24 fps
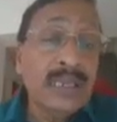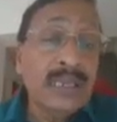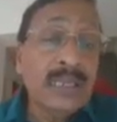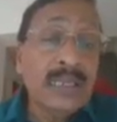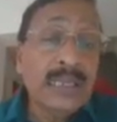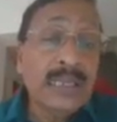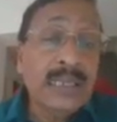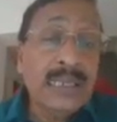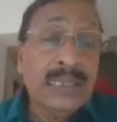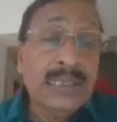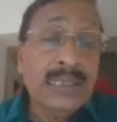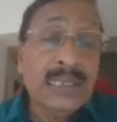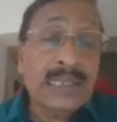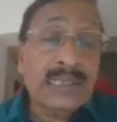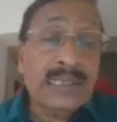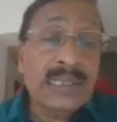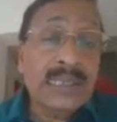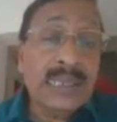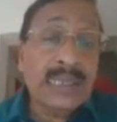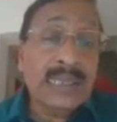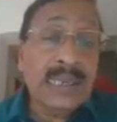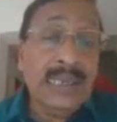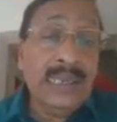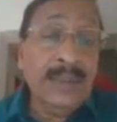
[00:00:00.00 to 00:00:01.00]
It is
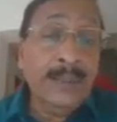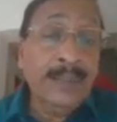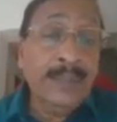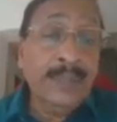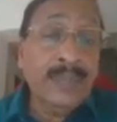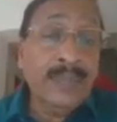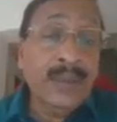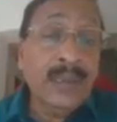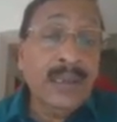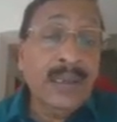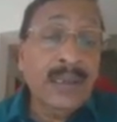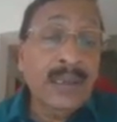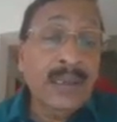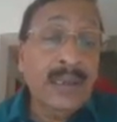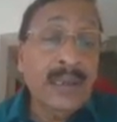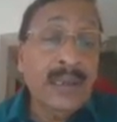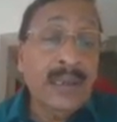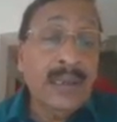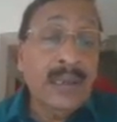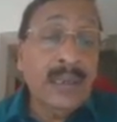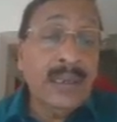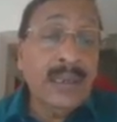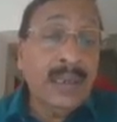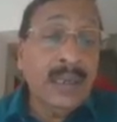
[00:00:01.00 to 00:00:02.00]
taken
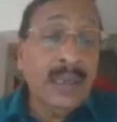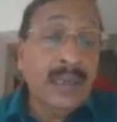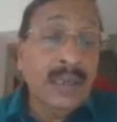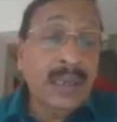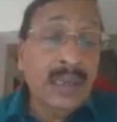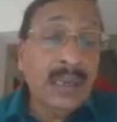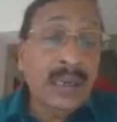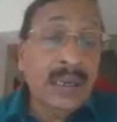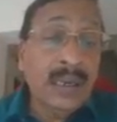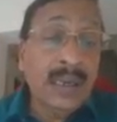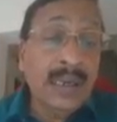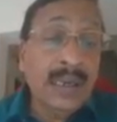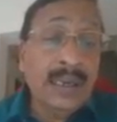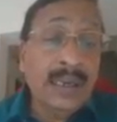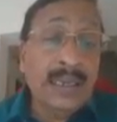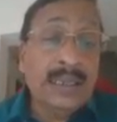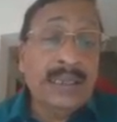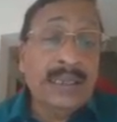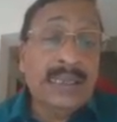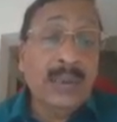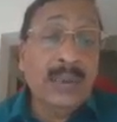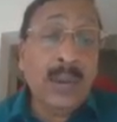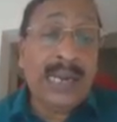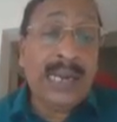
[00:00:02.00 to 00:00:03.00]

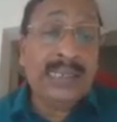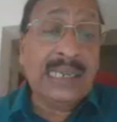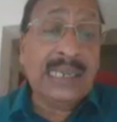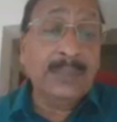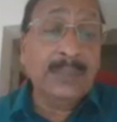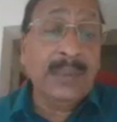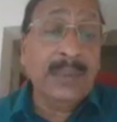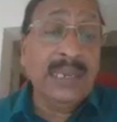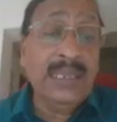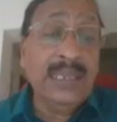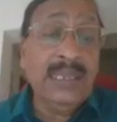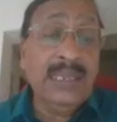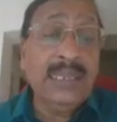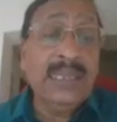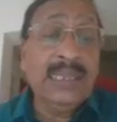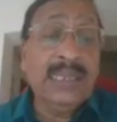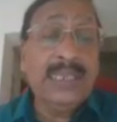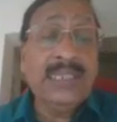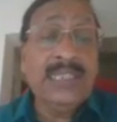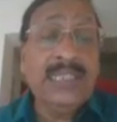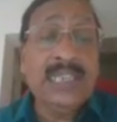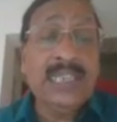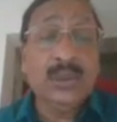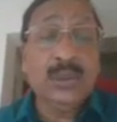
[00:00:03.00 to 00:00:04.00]
divided by
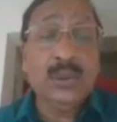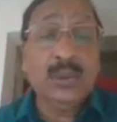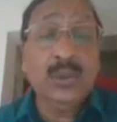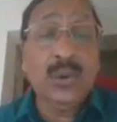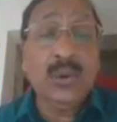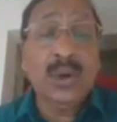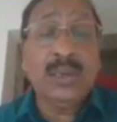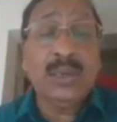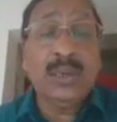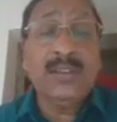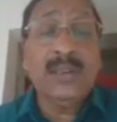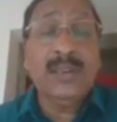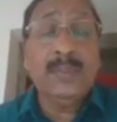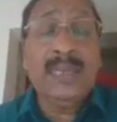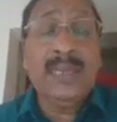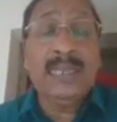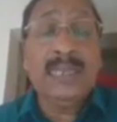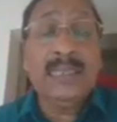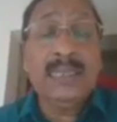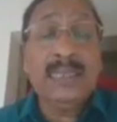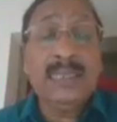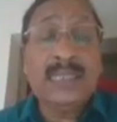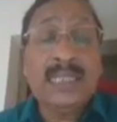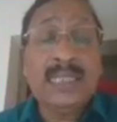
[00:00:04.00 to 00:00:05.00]
J2, or we will be
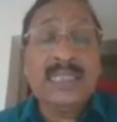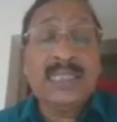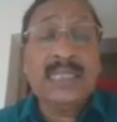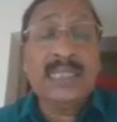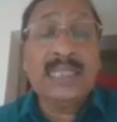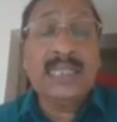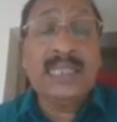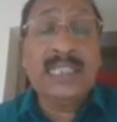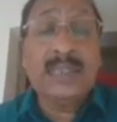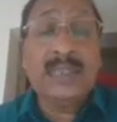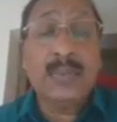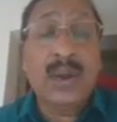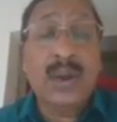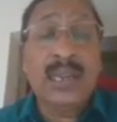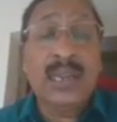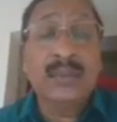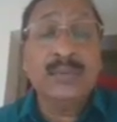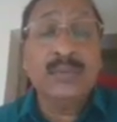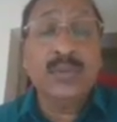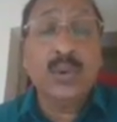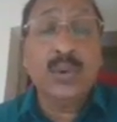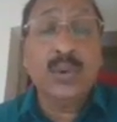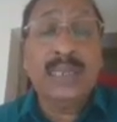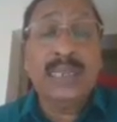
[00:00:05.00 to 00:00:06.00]
getting
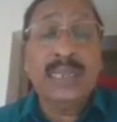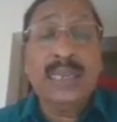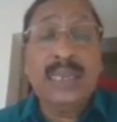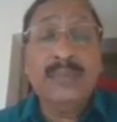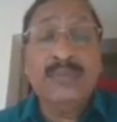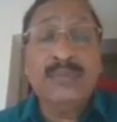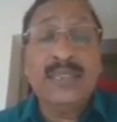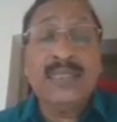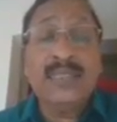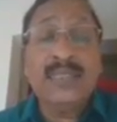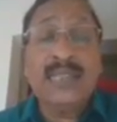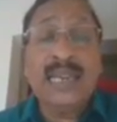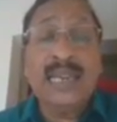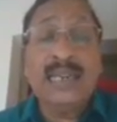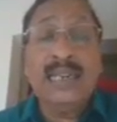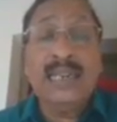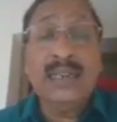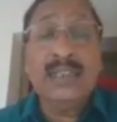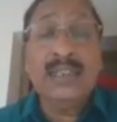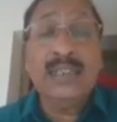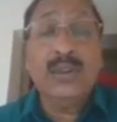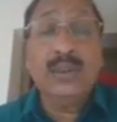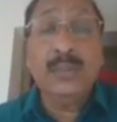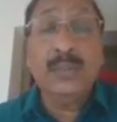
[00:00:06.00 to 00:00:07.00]
66.49 phase angle
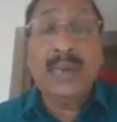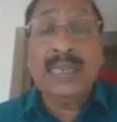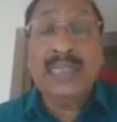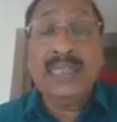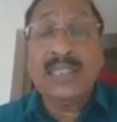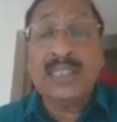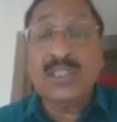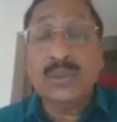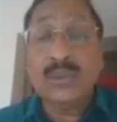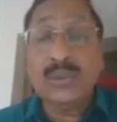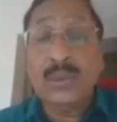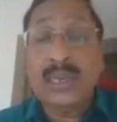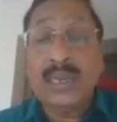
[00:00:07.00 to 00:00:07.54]
equal to minus 2.